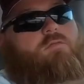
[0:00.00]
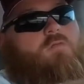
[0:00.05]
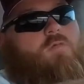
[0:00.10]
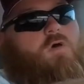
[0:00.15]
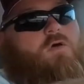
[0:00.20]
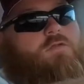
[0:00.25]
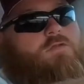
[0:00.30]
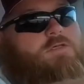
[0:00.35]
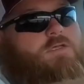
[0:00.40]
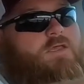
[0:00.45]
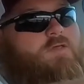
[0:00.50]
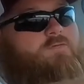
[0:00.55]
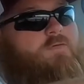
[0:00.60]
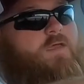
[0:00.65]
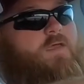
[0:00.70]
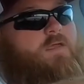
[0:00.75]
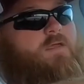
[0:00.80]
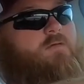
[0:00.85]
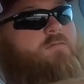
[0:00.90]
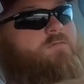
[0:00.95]
on
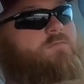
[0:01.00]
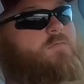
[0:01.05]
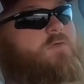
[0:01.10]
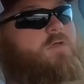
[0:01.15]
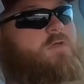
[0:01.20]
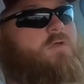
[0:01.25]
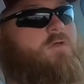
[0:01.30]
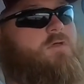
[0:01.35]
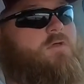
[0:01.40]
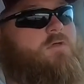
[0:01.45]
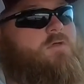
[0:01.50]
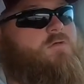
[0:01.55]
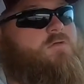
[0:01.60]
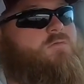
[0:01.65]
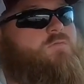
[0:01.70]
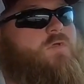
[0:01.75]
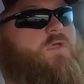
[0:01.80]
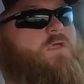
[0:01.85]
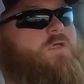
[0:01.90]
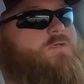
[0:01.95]
TV,
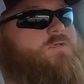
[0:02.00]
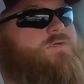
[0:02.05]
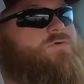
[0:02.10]
because